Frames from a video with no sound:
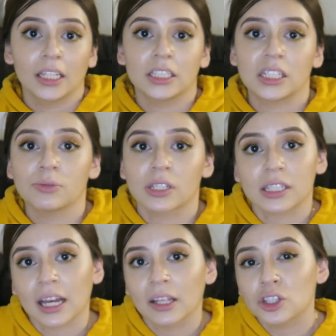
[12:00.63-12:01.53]
She was
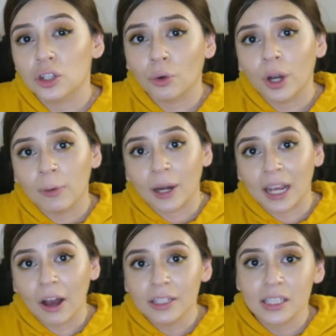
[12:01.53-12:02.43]
like, do you know
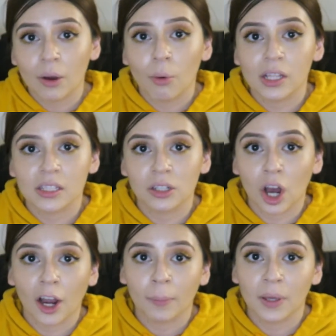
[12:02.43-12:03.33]
anybody else that wants a
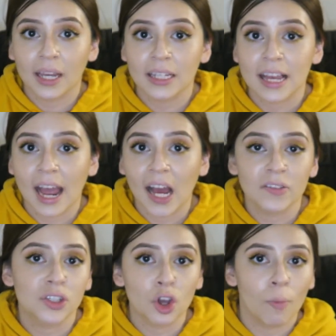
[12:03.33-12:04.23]
dog? Because I
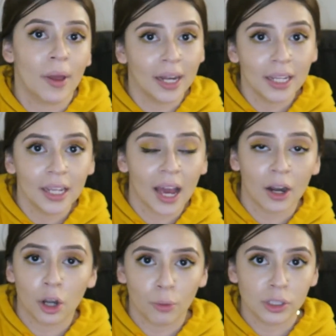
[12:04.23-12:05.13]
have so many,
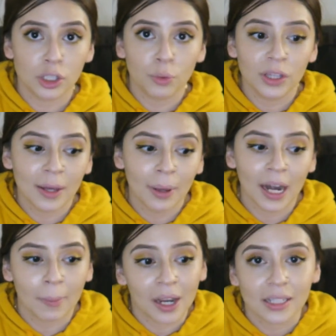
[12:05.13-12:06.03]
I don't know what to do with them,
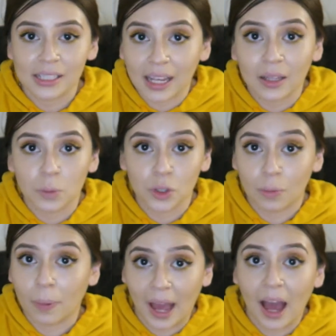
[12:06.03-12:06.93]
and I'm gonna take them to
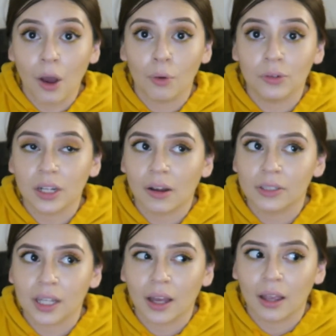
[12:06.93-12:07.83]
the pound. And I
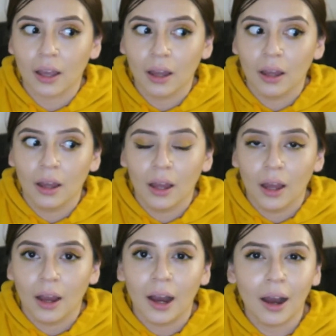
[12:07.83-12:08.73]
was like,
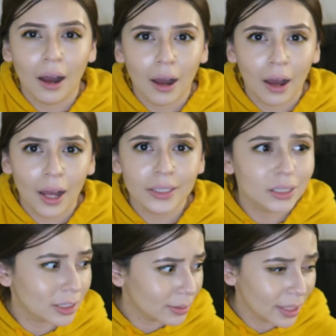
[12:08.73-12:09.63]

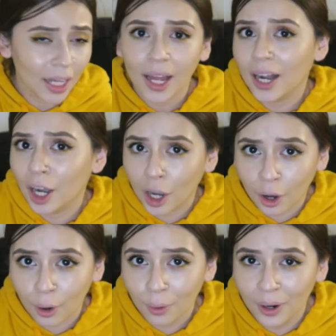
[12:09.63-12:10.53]
excuse me,
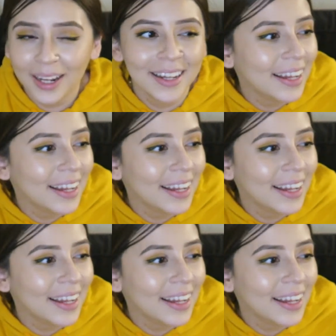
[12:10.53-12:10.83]
no.